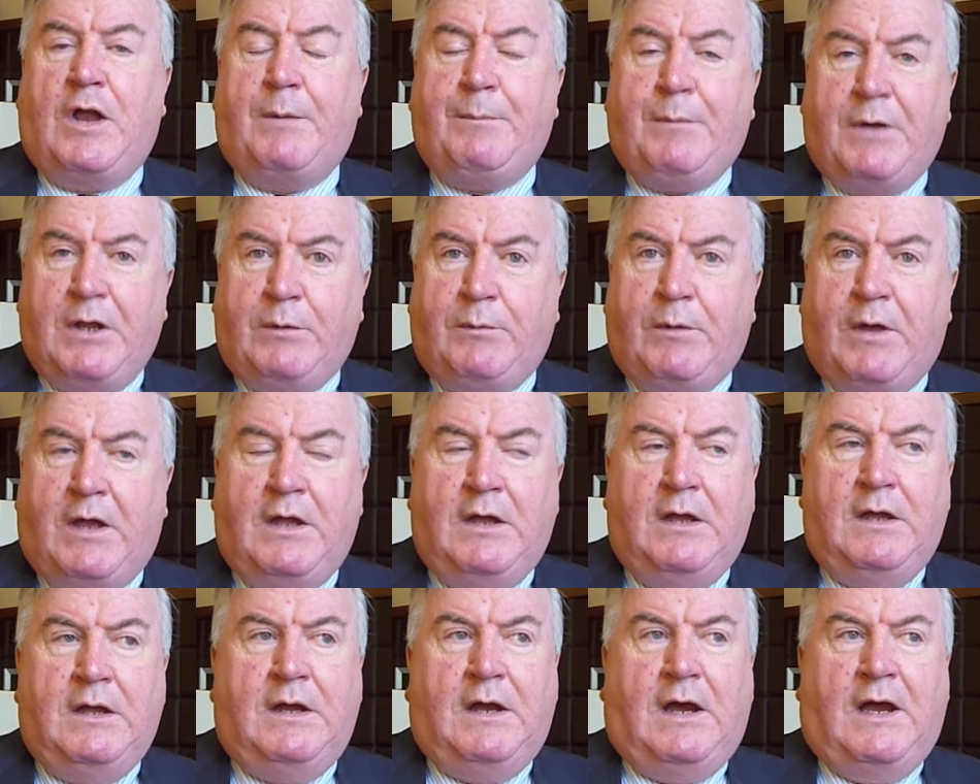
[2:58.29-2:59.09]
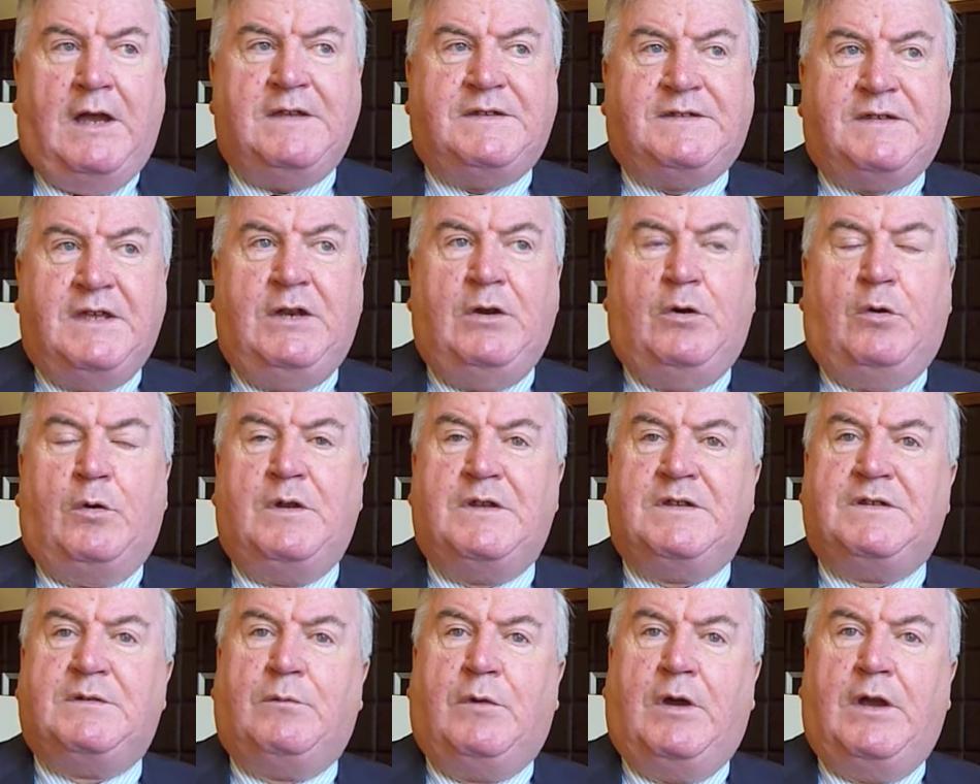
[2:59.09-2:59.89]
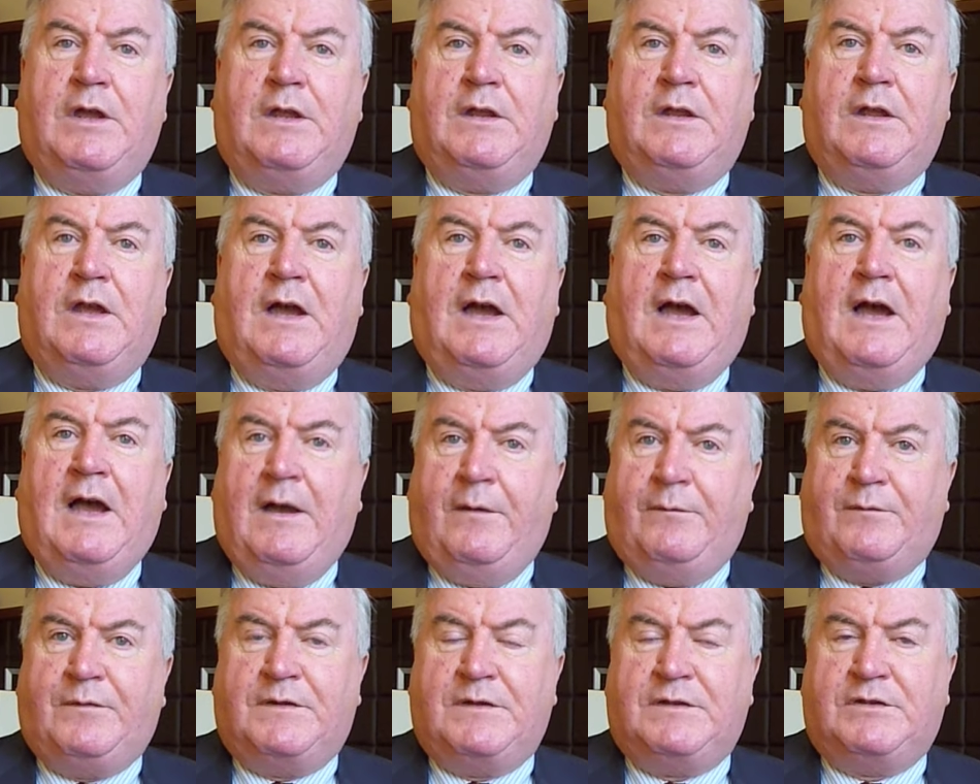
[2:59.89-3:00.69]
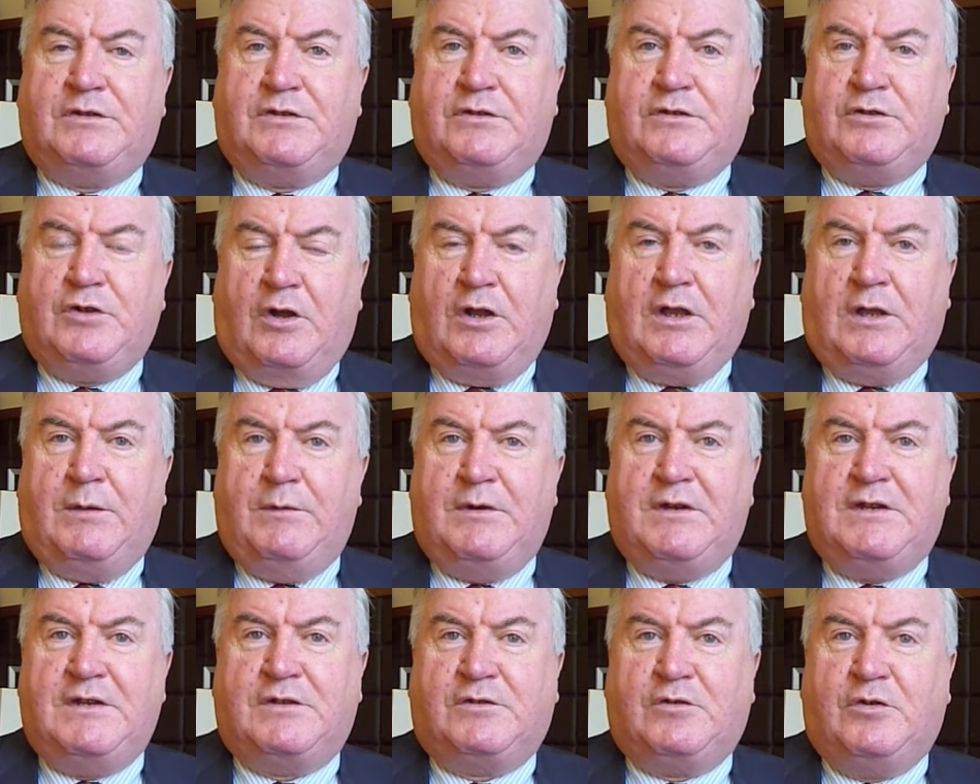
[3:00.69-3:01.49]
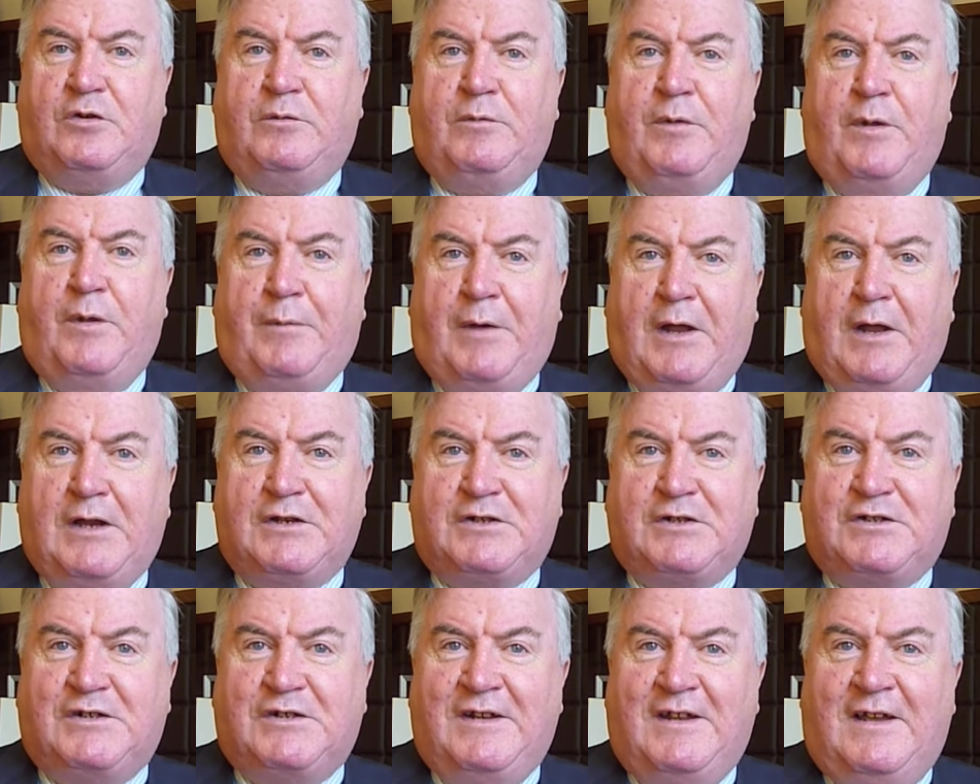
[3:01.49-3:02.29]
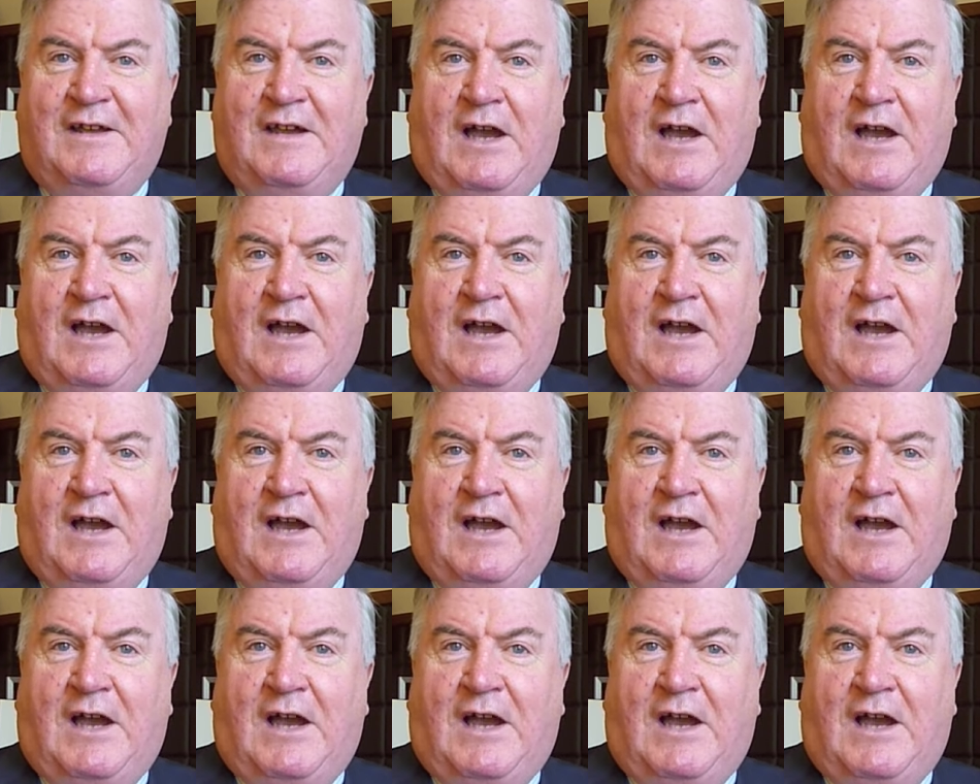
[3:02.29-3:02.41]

And by the way, I see no reason why half the joint committees couldn't be abolished.